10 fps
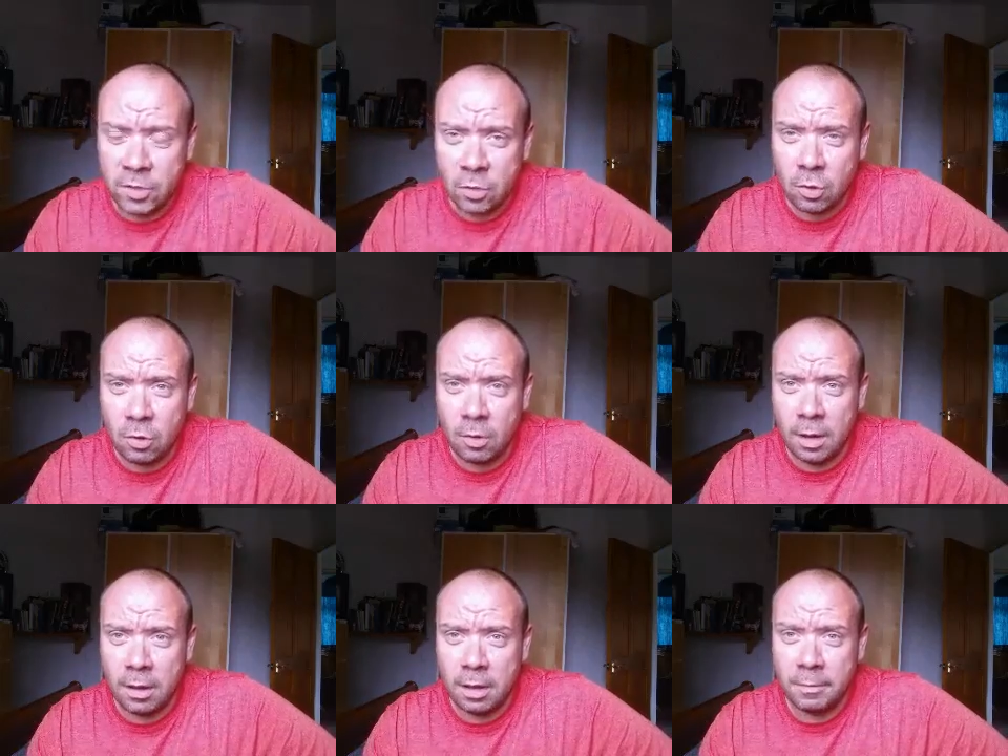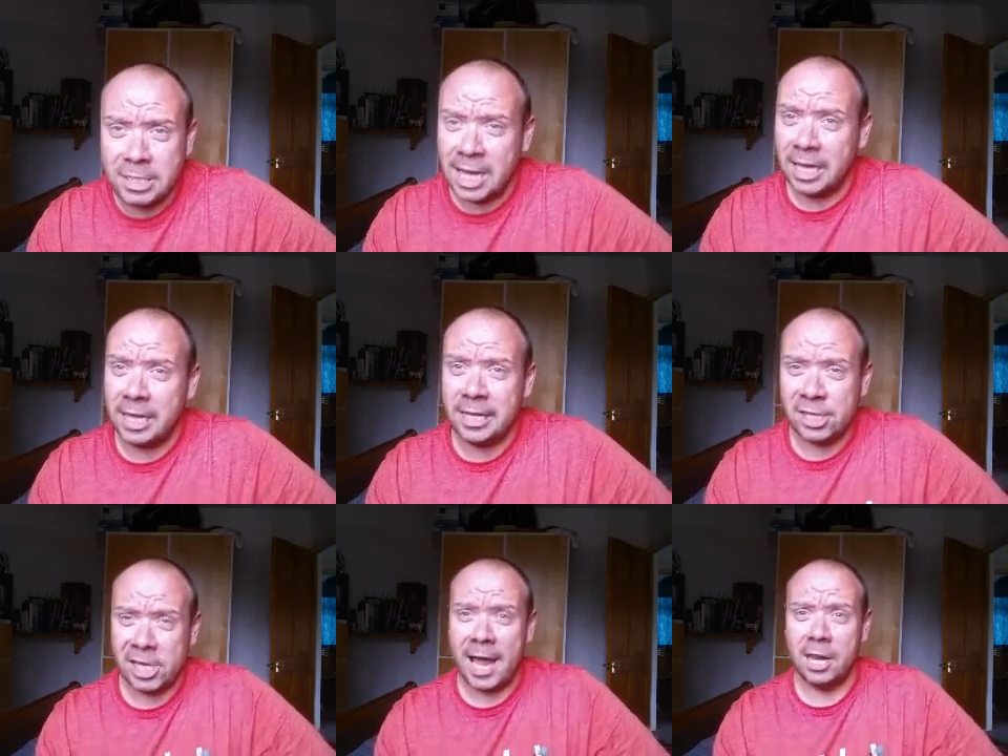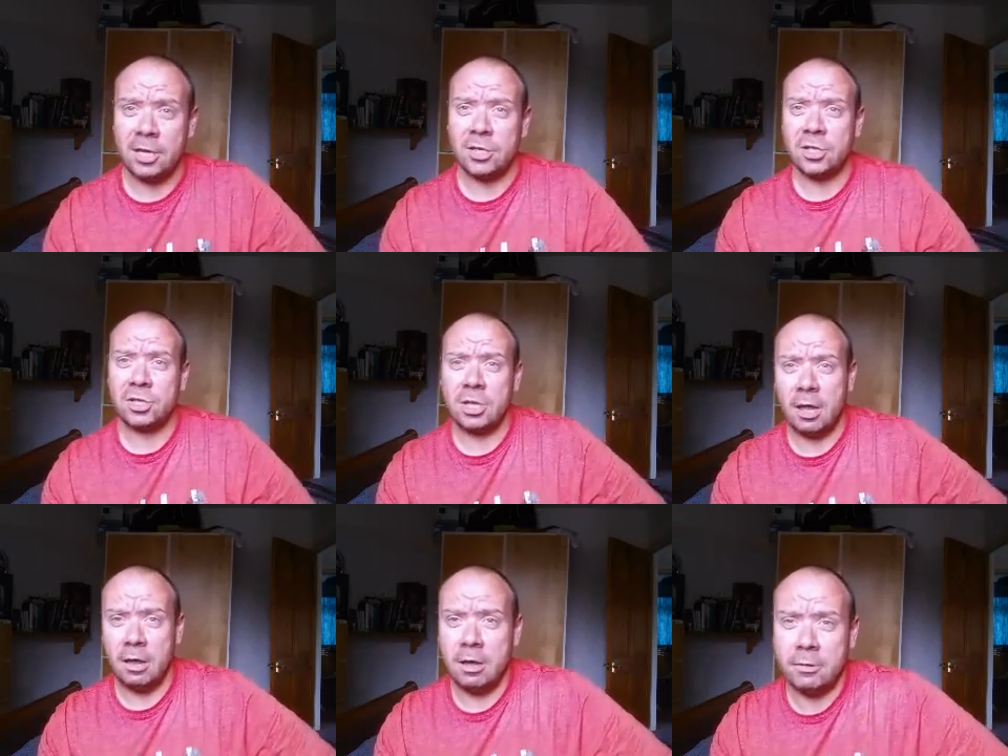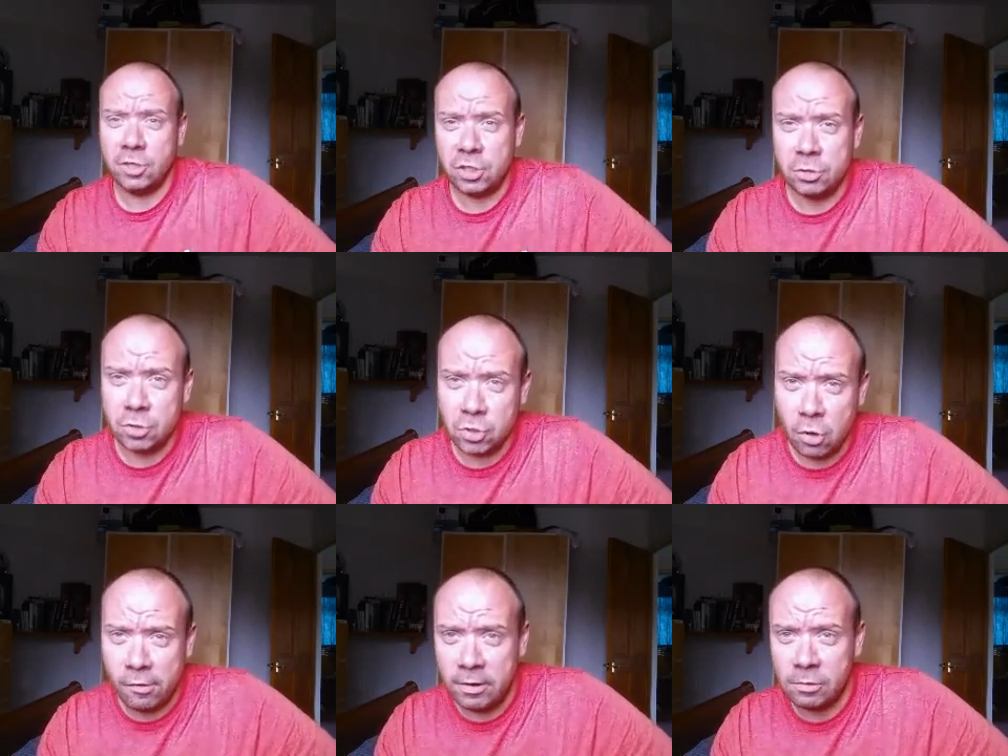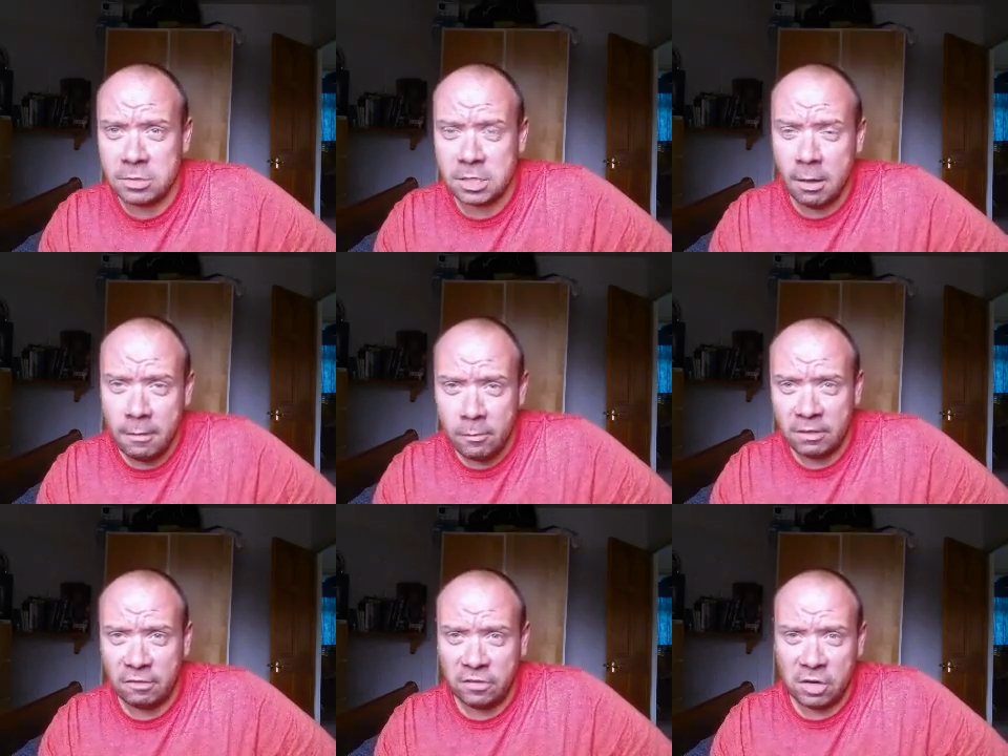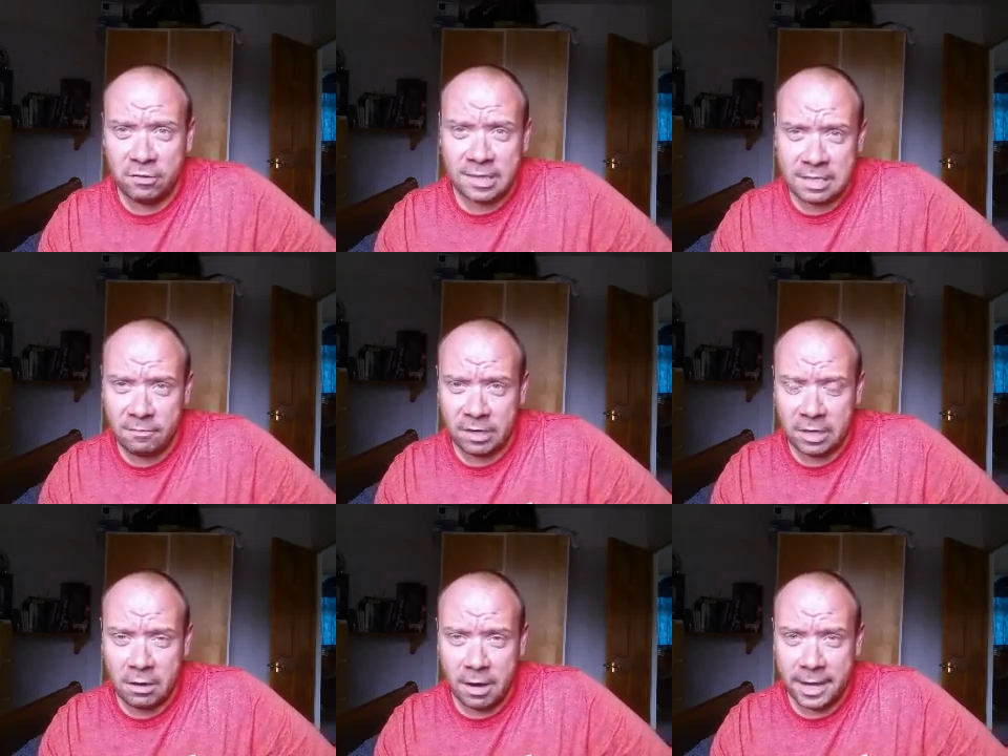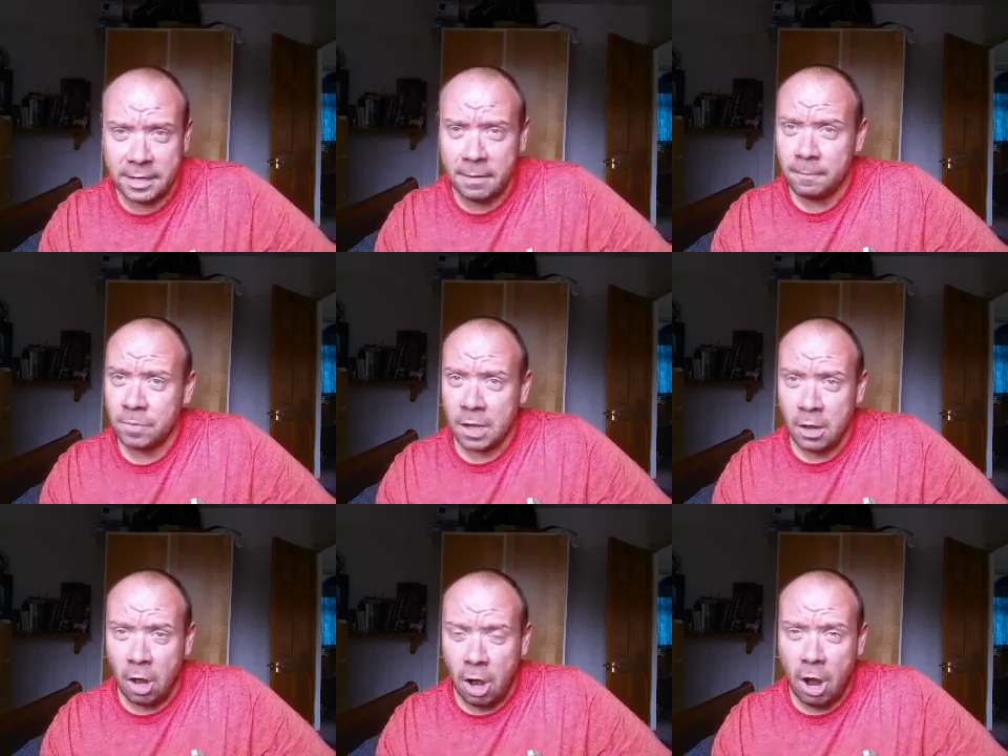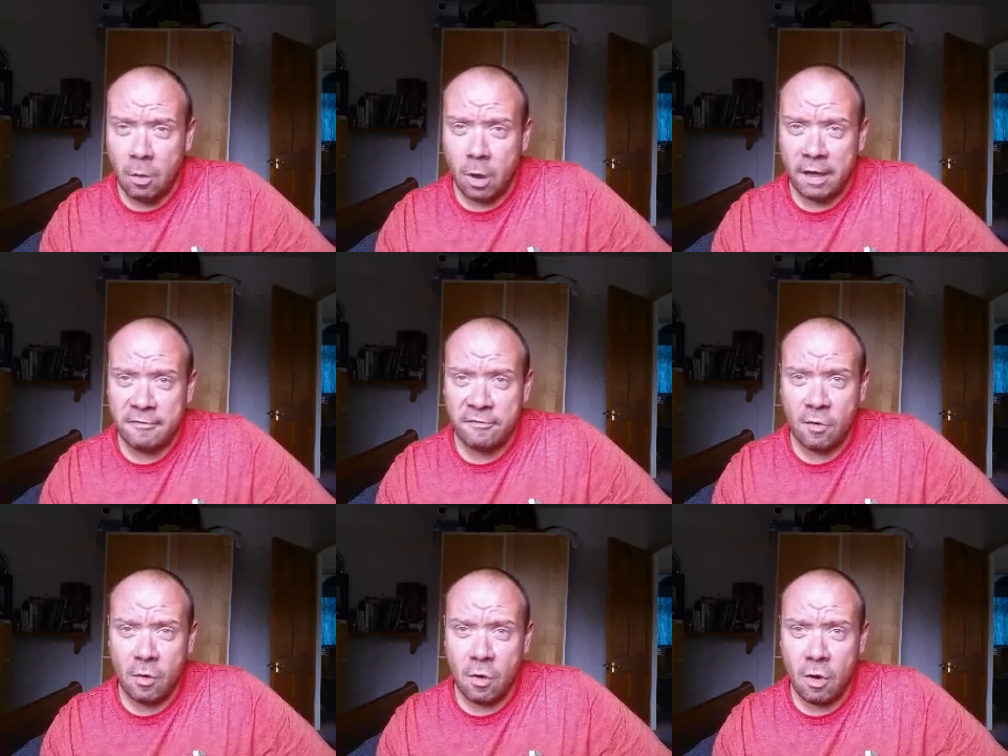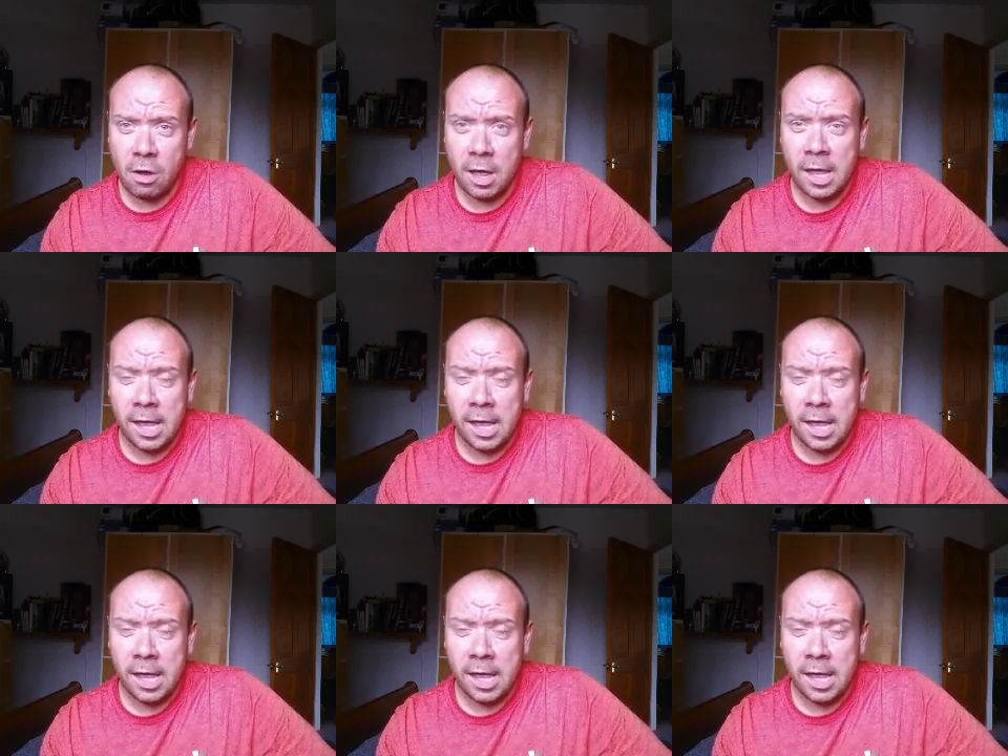your technically challenged tutorials with the Fury 79, RY4,